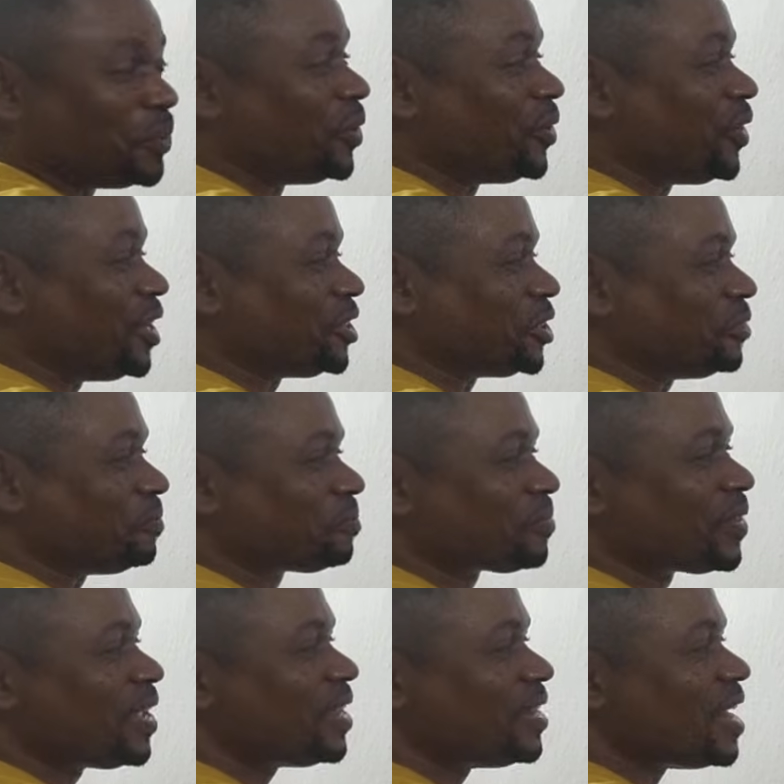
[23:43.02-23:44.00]
Progression.
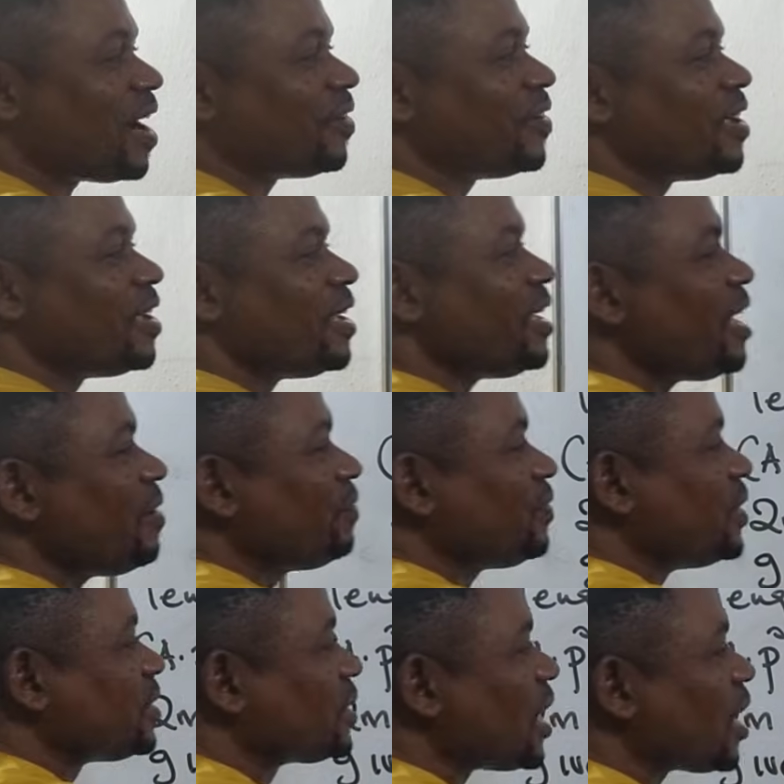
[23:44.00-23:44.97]
Now,
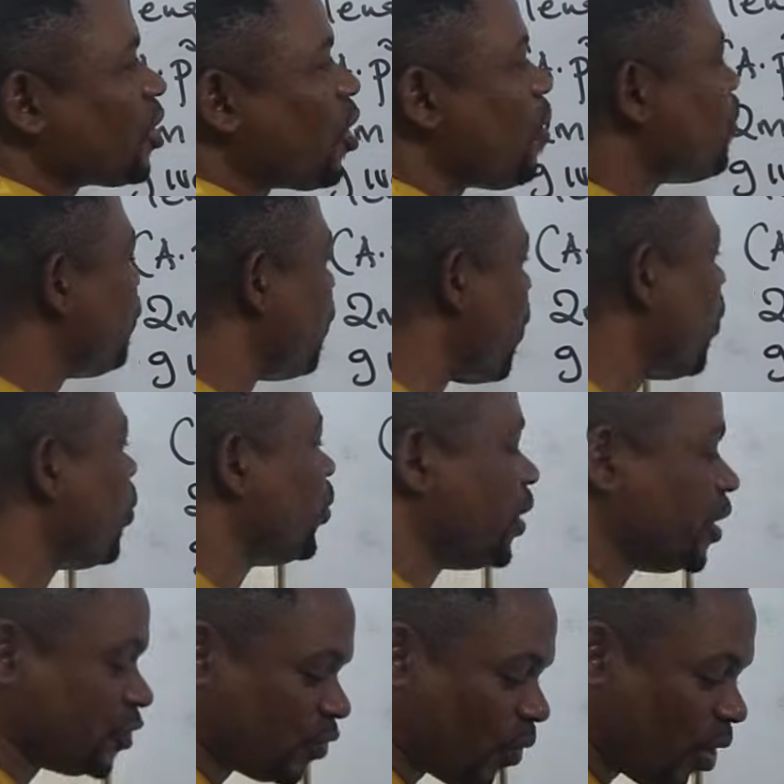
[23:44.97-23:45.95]
if the second pole
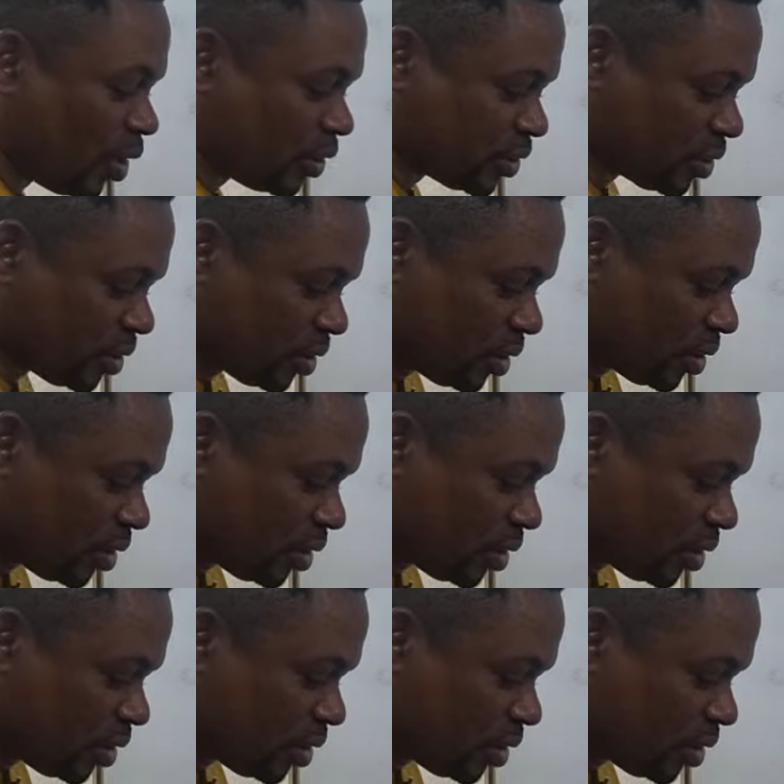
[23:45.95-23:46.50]
is what?